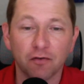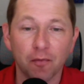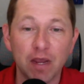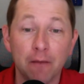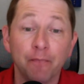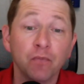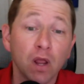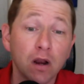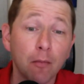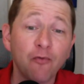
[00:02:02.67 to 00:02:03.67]
for me.
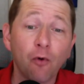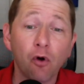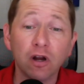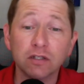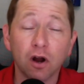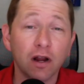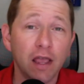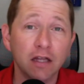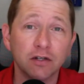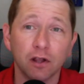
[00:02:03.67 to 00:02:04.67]
Number four is
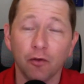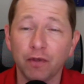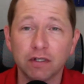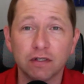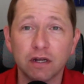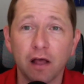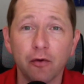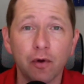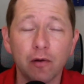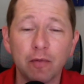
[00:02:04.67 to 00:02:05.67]
Arcangelo. This is
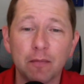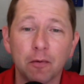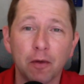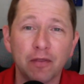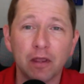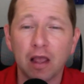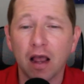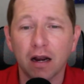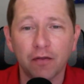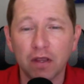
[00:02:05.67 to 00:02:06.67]
another one. People might think,
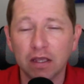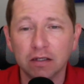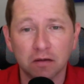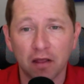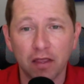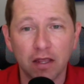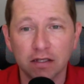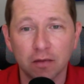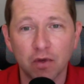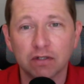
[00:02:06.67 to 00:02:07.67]
God, I think he's I think
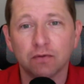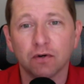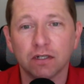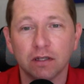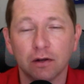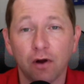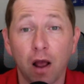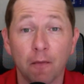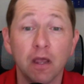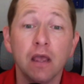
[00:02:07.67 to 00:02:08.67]
he's the best horse in the
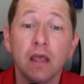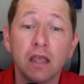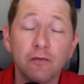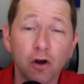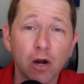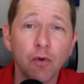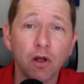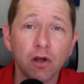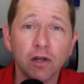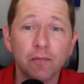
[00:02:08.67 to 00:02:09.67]
crop. He very well
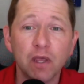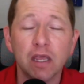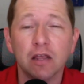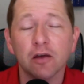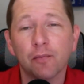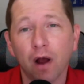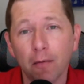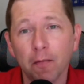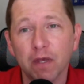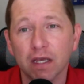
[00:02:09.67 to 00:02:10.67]
could be. The
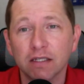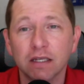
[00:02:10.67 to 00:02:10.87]
problem is